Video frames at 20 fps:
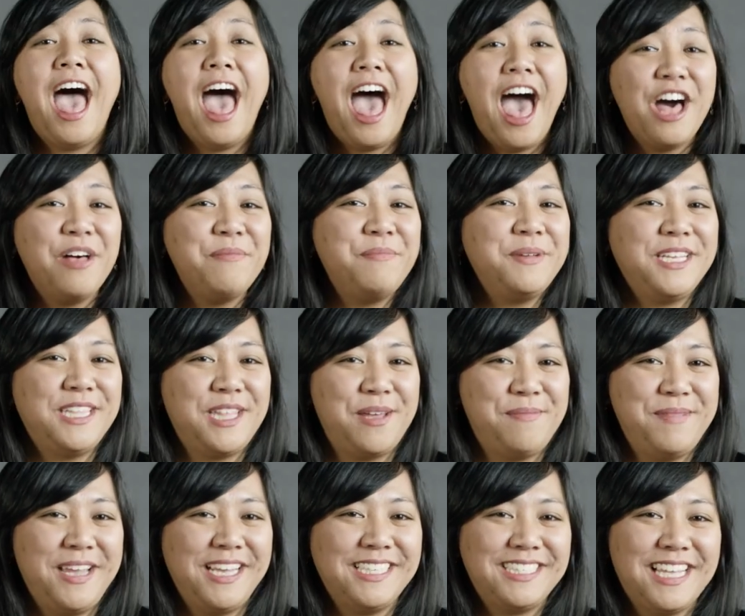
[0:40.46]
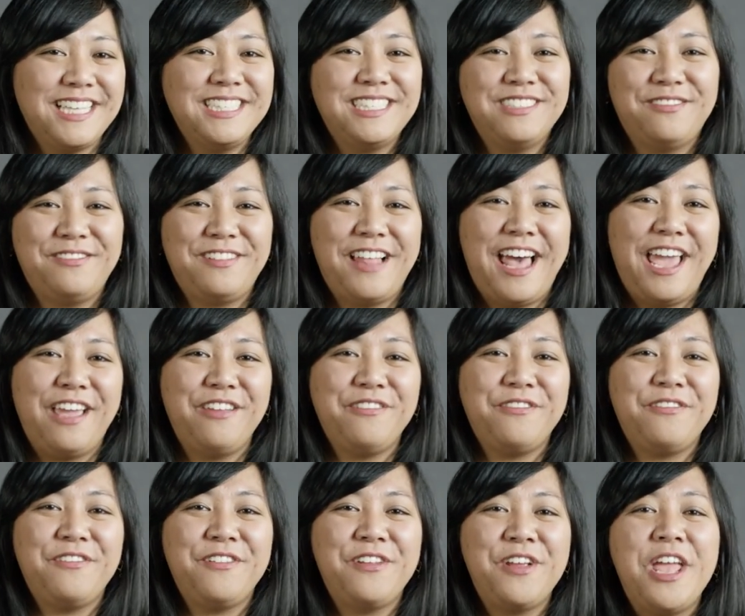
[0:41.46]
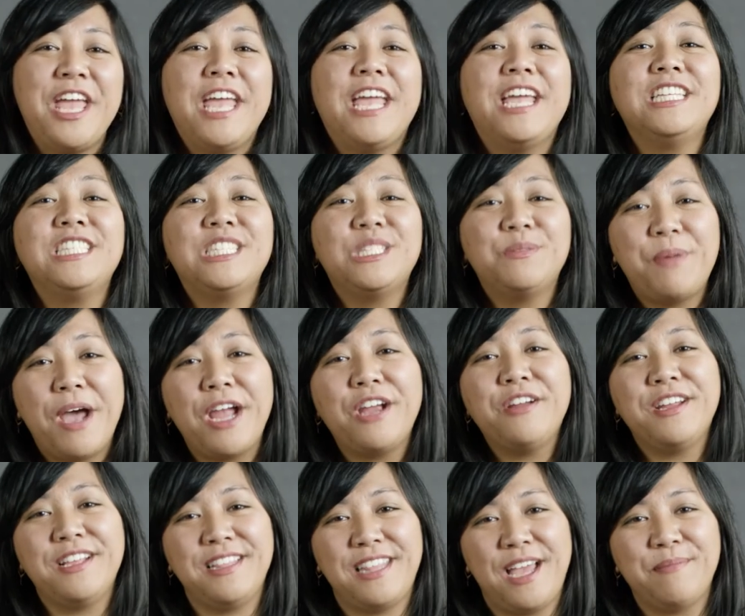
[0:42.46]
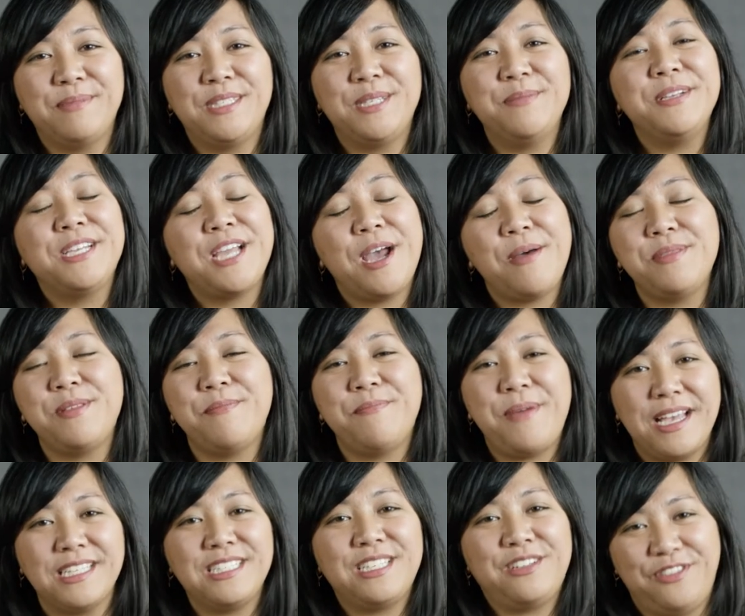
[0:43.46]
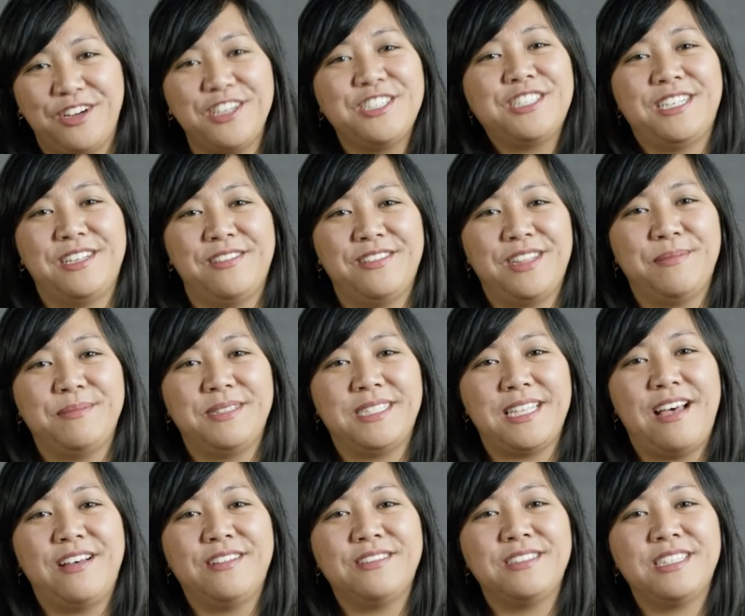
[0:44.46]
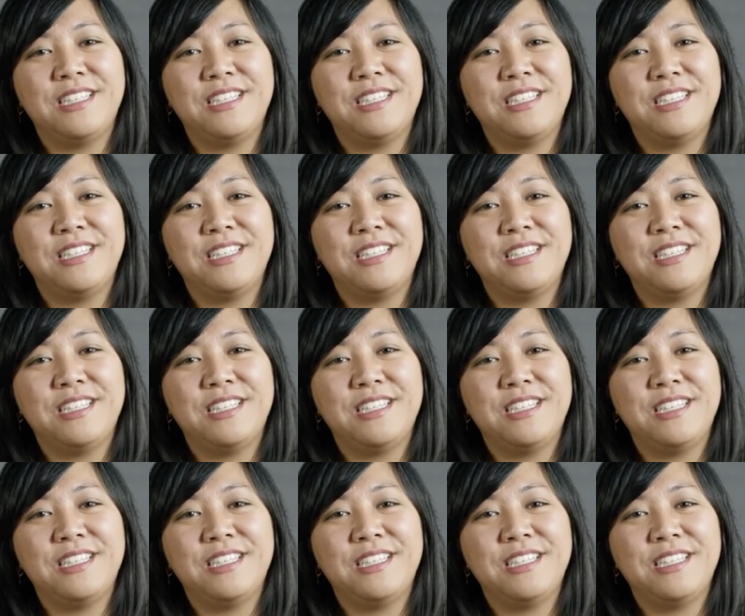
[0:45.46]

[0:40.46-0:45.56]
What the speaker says: Helping them make sense of life, inspiring them to become the best version of themselves.